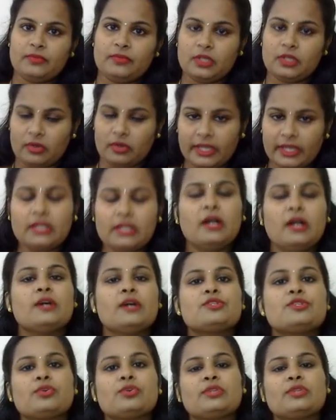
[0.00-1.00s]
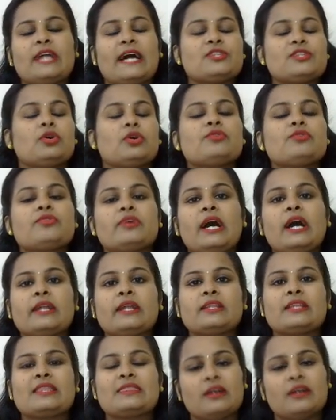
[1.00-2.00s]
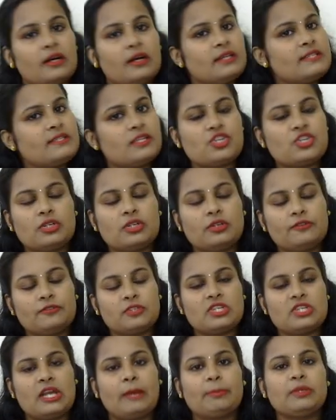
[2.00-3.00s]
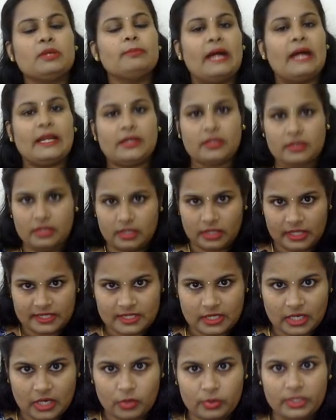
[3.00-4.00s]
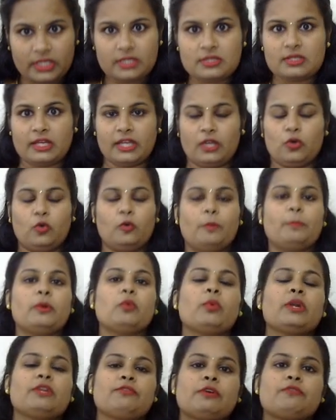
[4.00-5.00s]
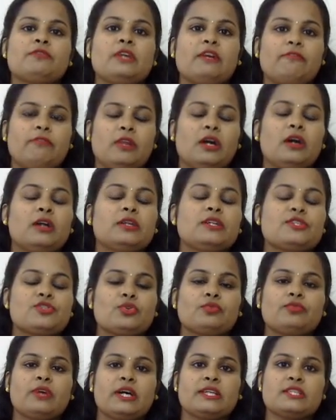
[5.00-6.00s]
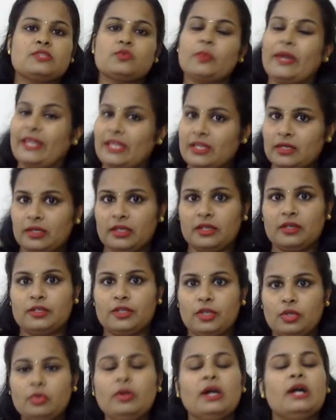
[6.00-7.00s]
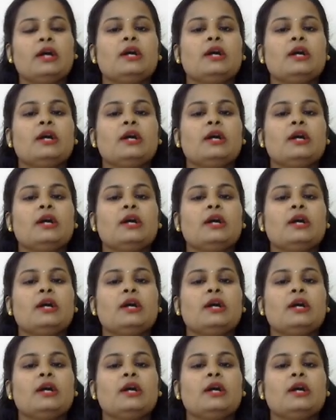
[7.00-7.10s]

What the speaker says: All right. So that's all regarding the third session of the chapter, Matter in Our Surroundings. I hope whatever we have learned so far is very clear to you.